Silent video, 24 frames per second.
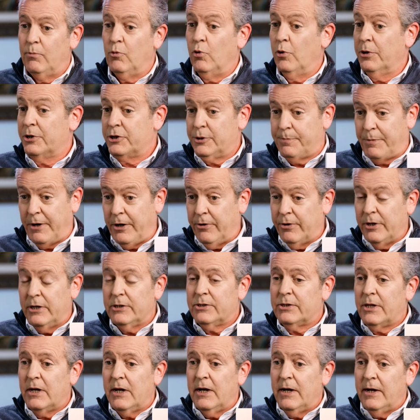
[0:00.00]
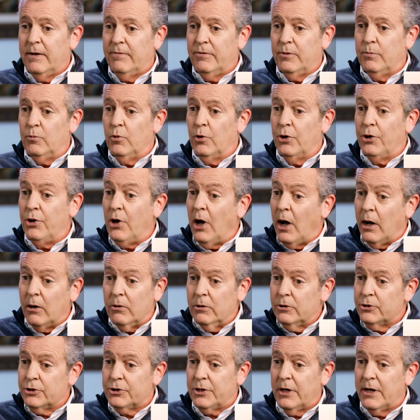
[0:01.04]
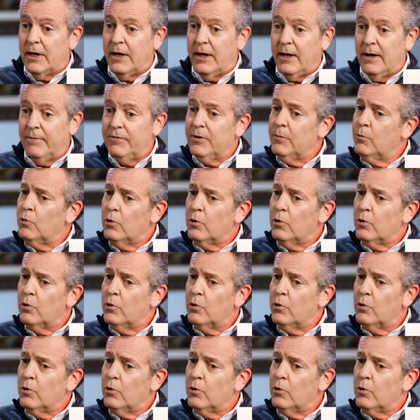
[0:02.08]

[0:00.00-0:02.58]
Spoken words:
more experience they have, the more knowledge they have,